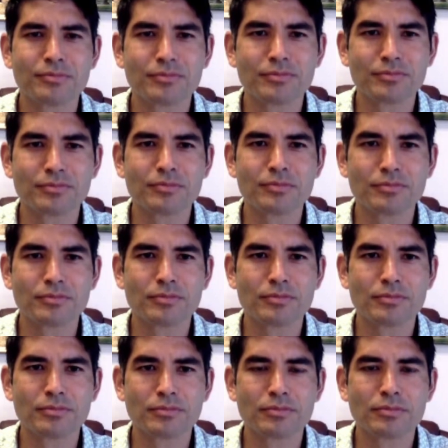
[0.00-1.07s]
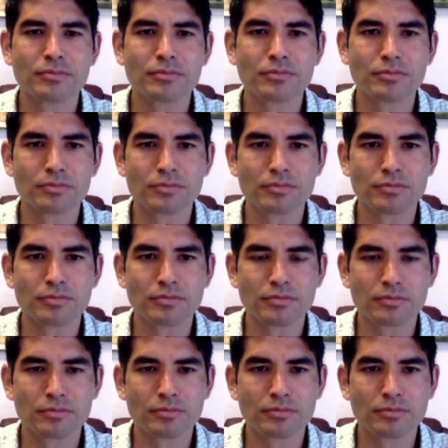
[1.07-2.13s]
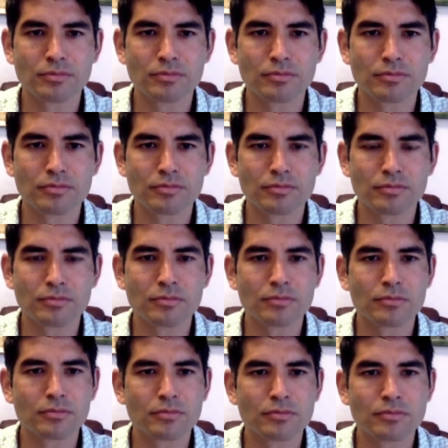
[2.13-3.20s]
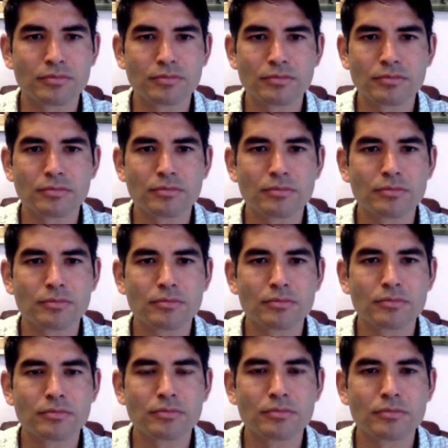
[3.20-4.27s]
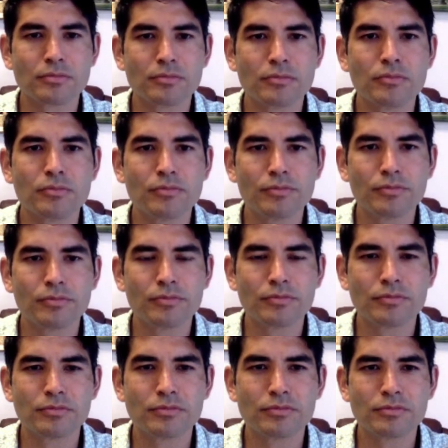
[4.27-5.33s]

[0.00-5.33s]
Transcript: This person isn't speaking.